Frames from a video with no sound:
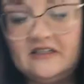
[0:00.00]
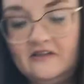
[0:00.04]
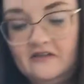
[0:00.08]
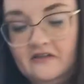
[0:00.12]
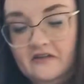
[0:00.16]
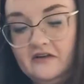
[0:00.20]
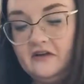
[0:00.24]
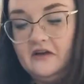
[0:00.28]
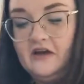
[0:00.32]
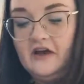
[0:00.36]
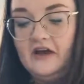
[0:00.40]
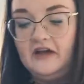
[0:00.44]
I
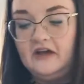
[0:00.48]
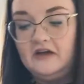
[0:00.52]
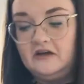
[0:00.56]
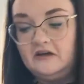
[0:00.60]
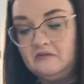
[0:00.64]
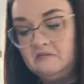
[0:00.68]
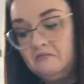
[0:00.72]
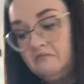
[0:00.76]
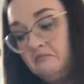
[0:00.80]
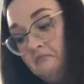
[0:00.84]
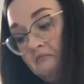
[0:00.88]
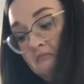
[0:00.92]
feel like,
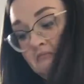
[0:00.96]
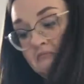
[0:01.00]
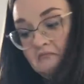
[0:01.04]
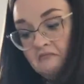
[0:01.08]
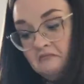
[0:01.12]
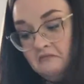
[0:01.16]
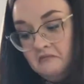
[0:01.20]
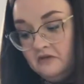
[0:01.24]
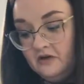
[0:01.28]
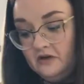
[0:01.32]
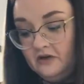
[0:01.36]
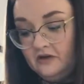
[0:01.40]

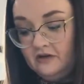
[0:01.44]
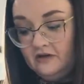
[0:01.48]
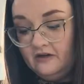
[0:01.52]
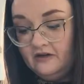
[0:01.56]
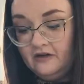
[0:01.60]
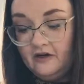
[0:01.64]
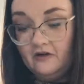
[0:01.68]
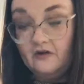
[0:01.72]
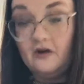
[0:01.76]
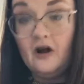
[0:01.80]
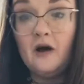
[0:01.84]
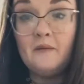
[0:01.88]

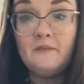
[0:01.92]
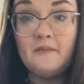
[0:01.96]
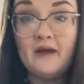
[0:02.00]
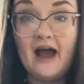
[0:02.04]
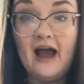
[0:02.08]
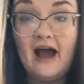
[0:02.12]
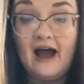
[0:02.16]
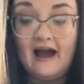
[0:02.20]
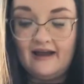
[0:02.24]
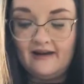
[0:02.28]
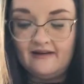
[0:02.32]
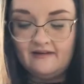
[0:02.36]
you know, not
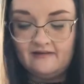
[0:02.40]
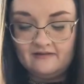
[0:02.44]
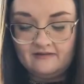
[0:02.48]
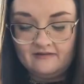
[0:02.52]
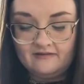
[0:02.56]
bad.